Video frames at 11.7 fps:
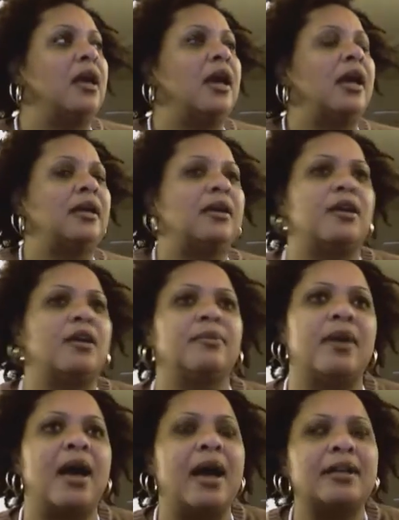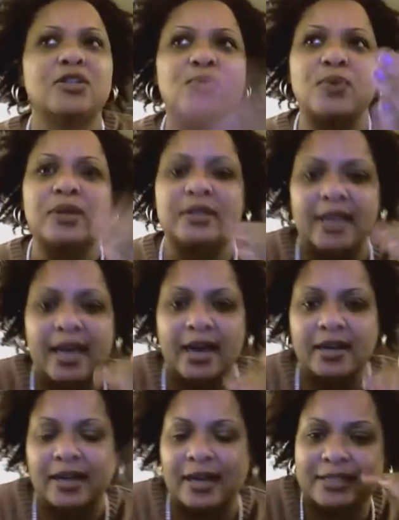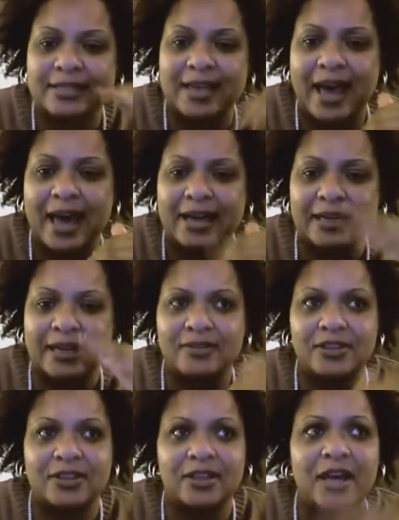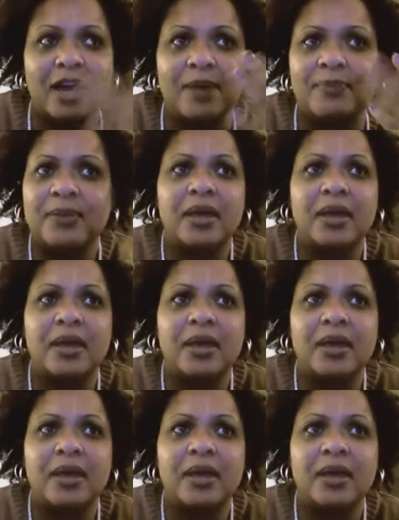And um, I just went down and I just added everything up.